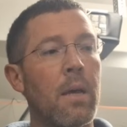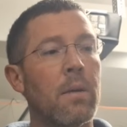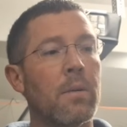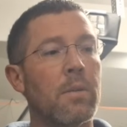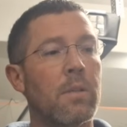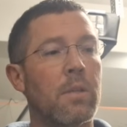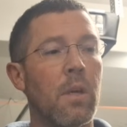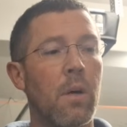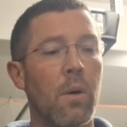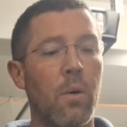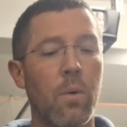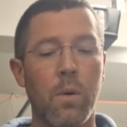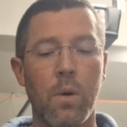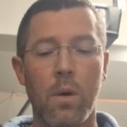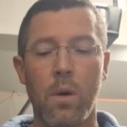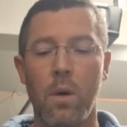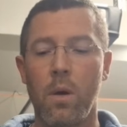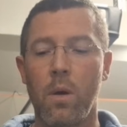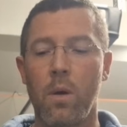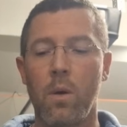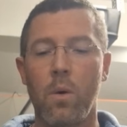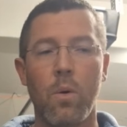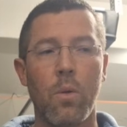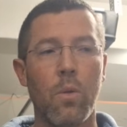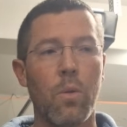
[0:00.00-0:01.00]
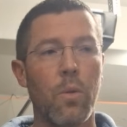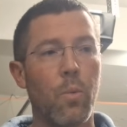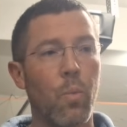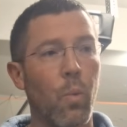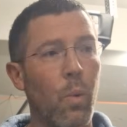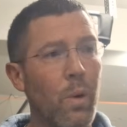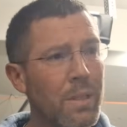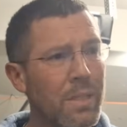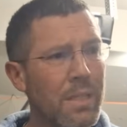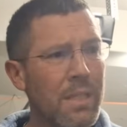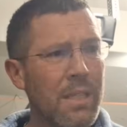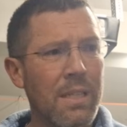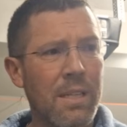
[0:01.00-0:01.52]
So
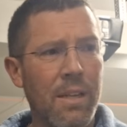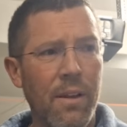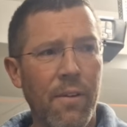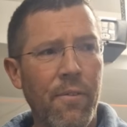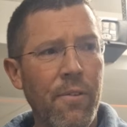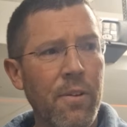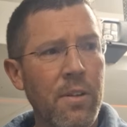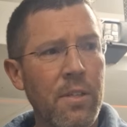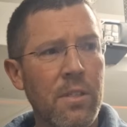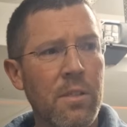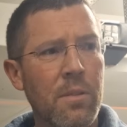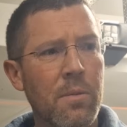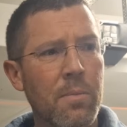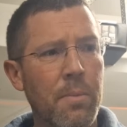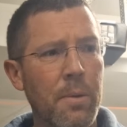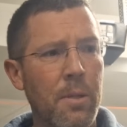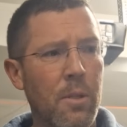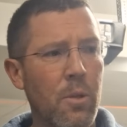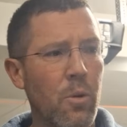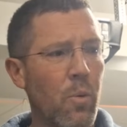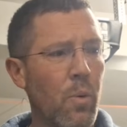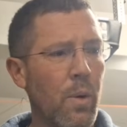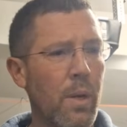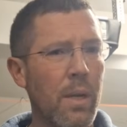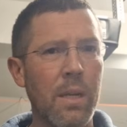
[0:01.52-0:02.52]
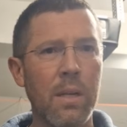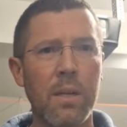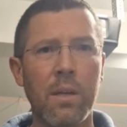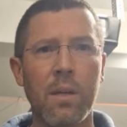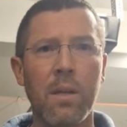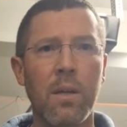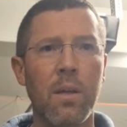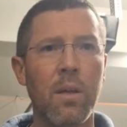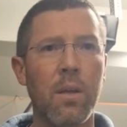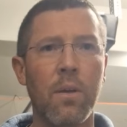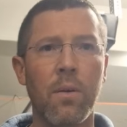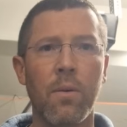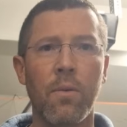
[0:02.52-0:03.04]
what's the difference between
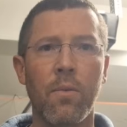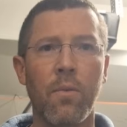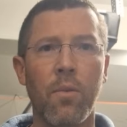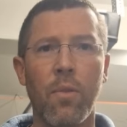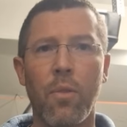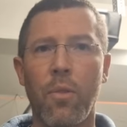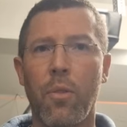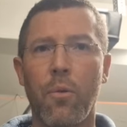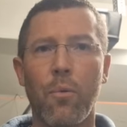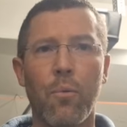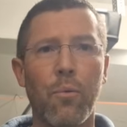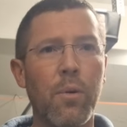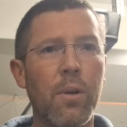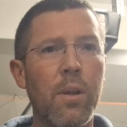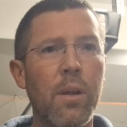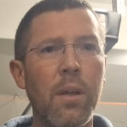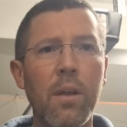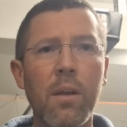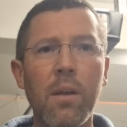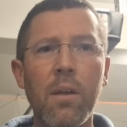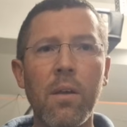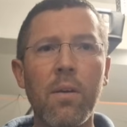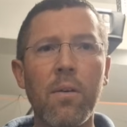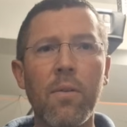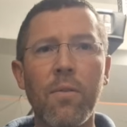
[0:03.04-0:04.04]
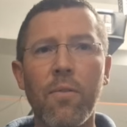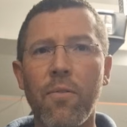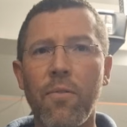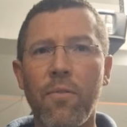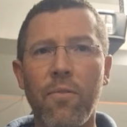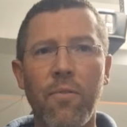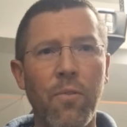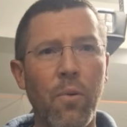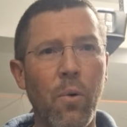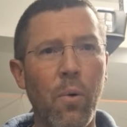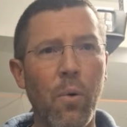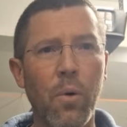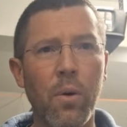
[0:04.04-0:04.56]
3,
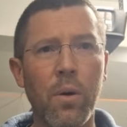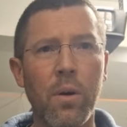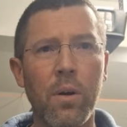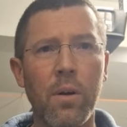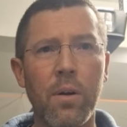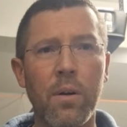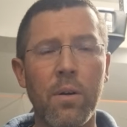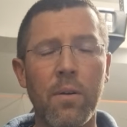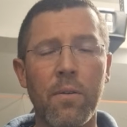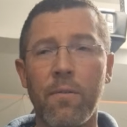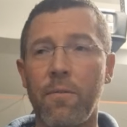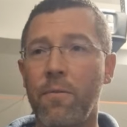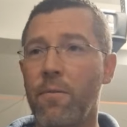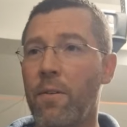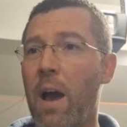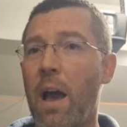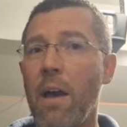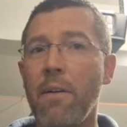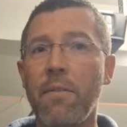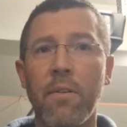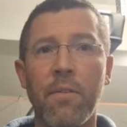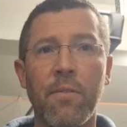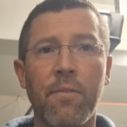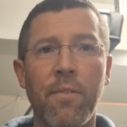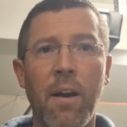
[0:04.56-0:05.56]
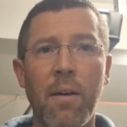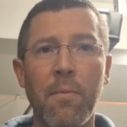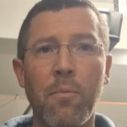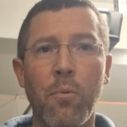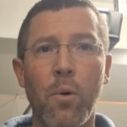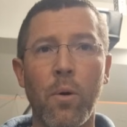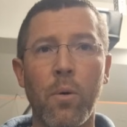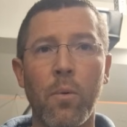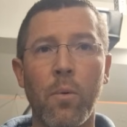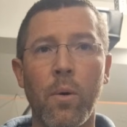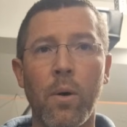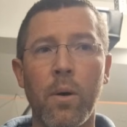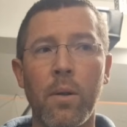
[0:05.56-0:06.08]
4, 5, and
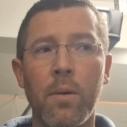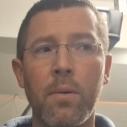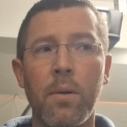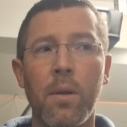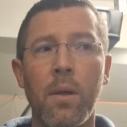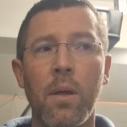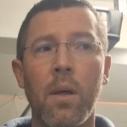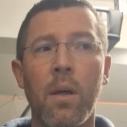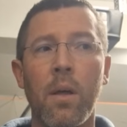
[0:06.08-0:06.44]
5.1?